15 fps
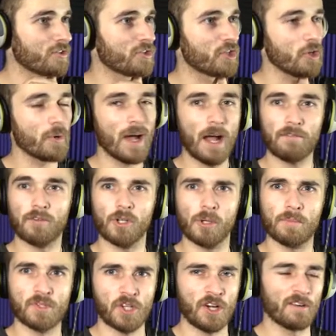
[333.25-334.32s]
Do you have to
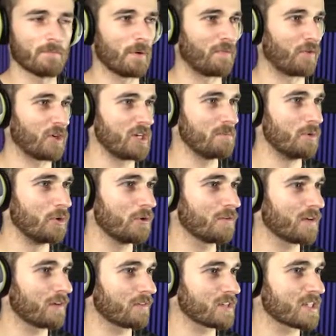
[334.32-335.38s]
observe before you move
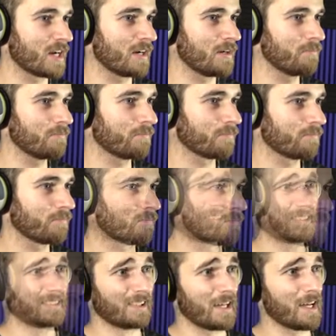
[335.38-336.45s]
every time?
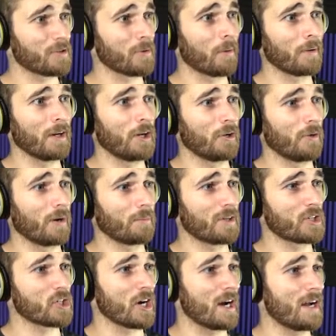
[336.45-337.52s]
That's what I'm gonna do. I'm
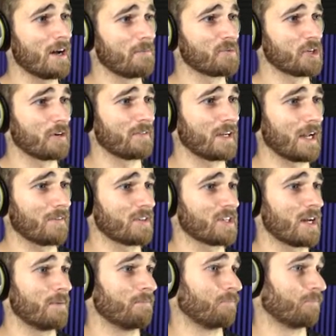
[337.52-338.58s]
gonna try observing every
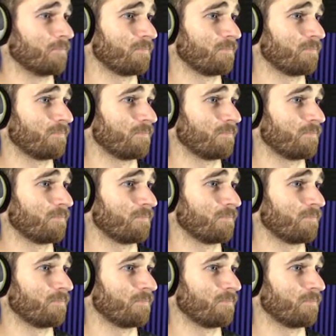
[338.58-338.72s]
time.